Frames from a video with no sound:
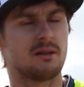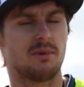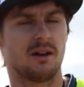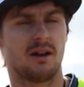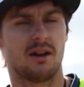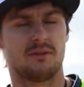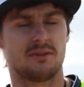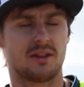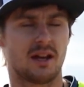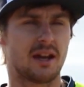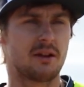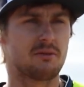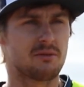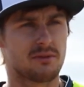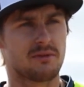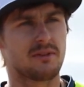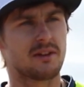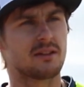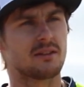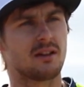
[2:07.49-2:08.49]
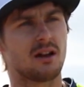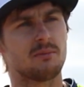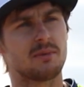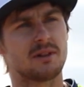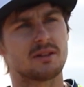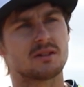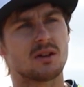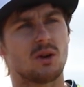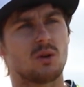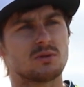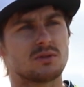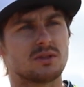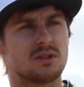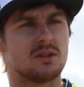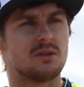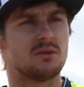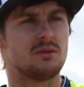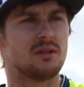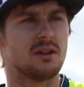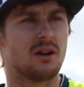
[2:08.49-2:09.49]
But I've done everything that I've been told to do.